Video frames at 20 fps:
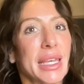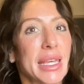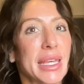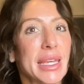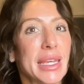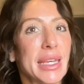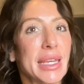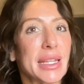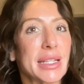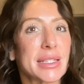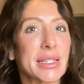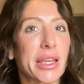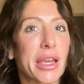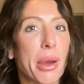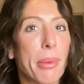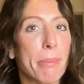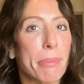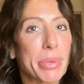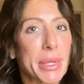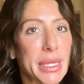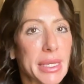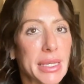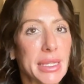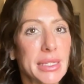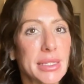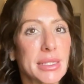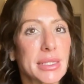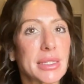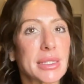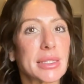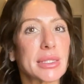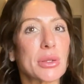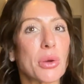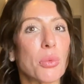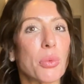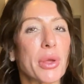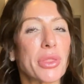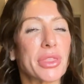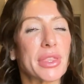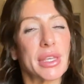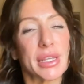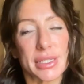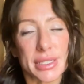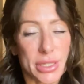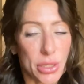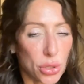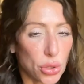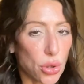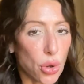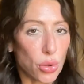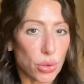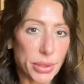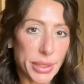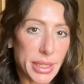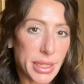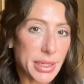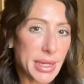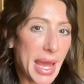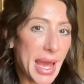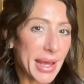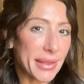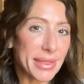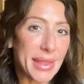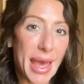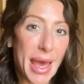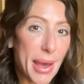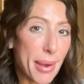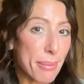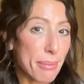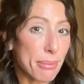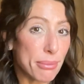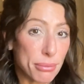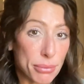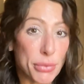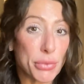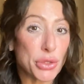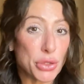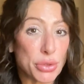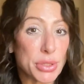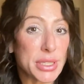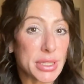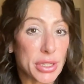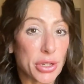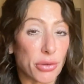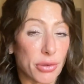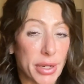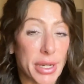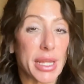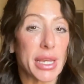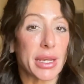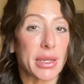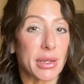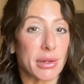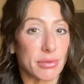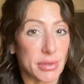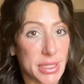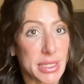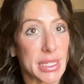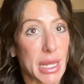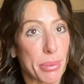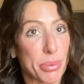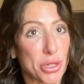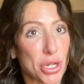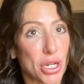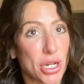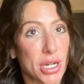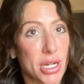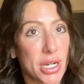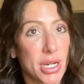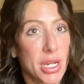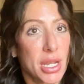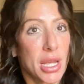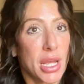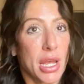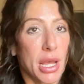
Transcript: it competes with the acetylcholine at that muscarinic receptor,